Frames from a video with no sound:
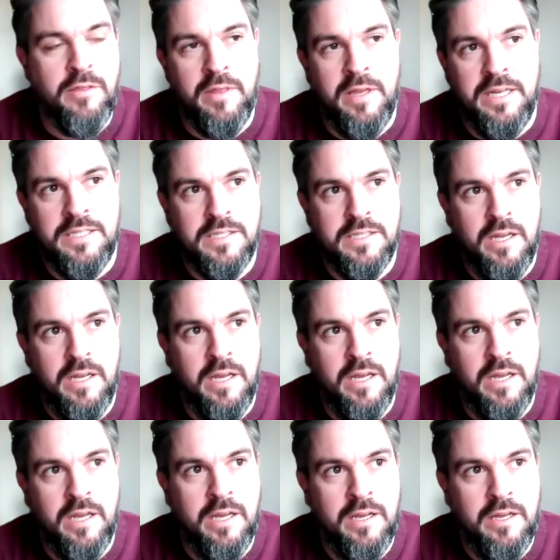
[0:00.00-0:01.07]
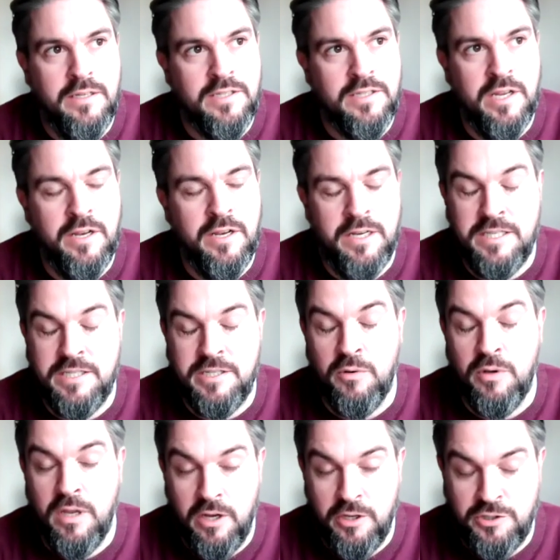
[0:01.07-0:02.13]
there's certainly
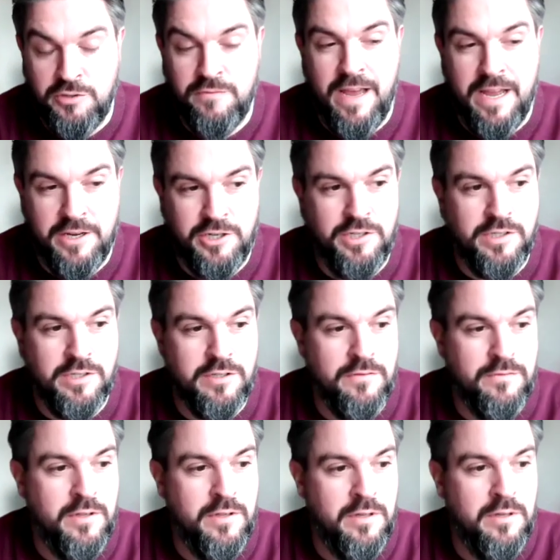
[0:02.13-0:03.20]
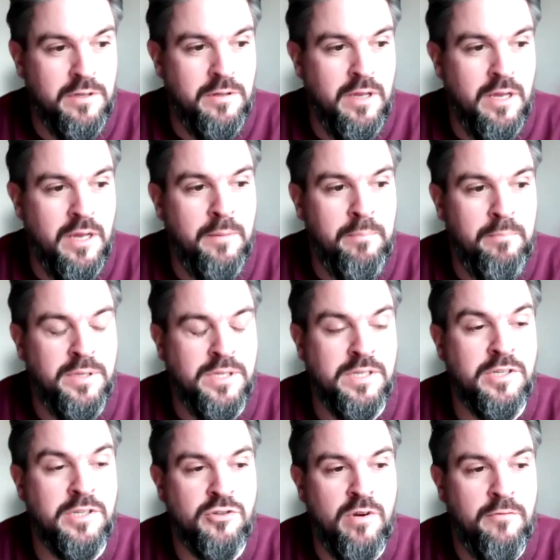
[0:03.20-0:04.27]
still large factions of the
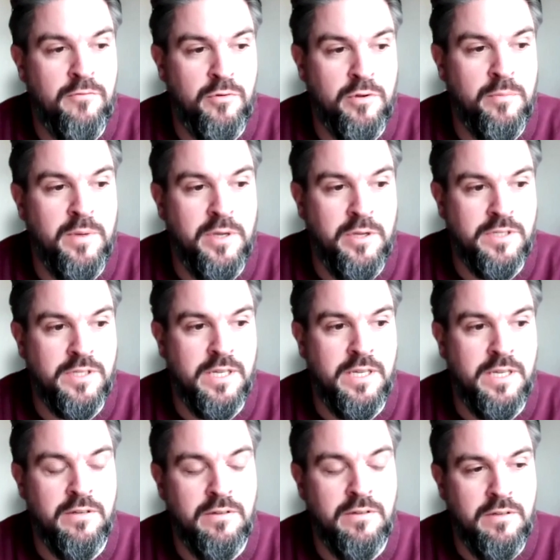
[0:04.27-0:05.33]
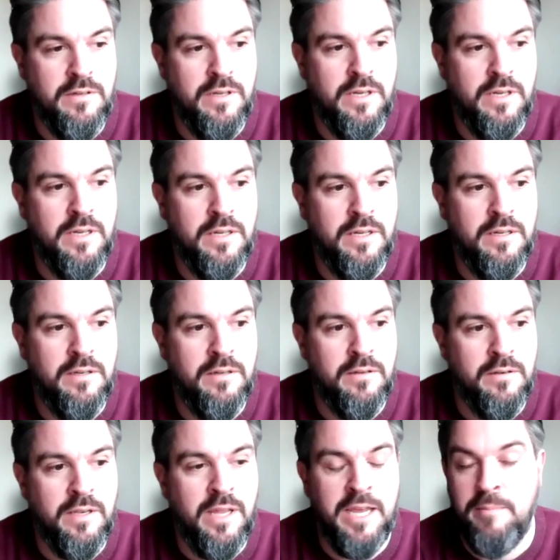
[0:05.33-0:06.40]
business travel community,
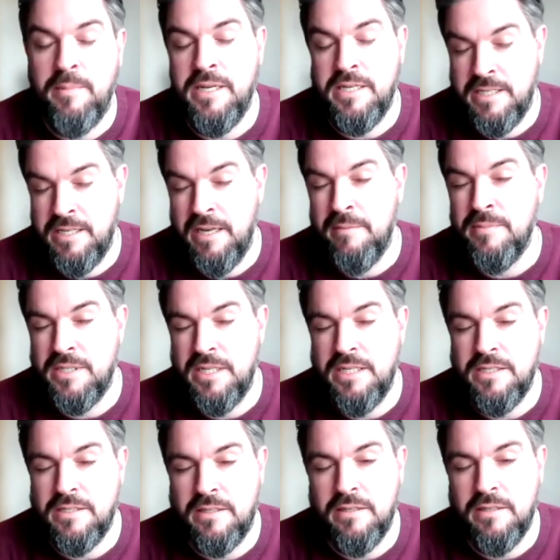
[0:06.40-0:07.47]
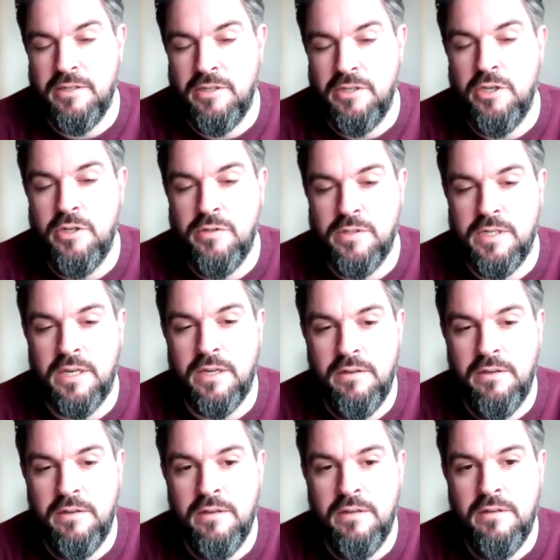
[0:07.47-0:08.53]
namely TMCs, that are using
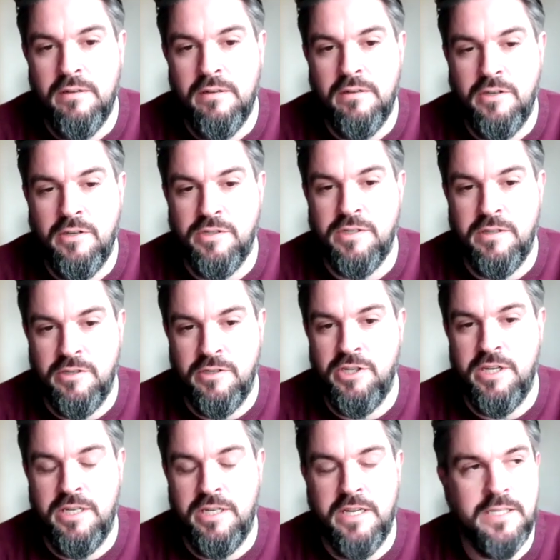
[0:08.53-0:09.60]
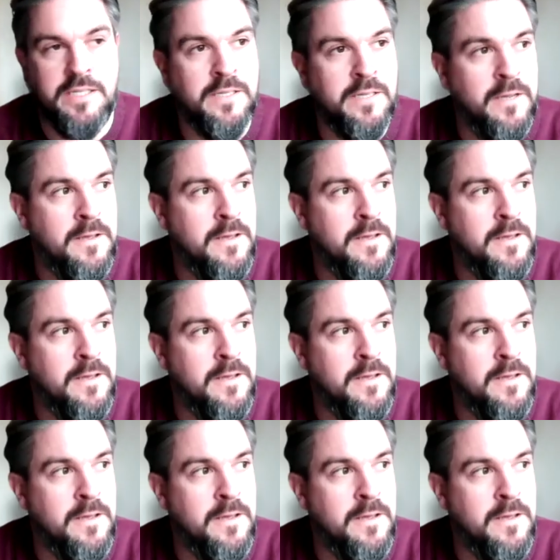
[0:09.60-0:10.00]
the GDS.